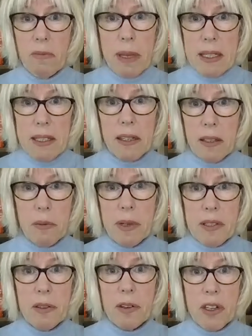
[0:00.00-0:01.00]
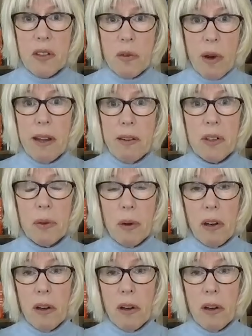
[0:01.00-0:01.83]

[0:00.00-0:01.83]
basically research has ground to a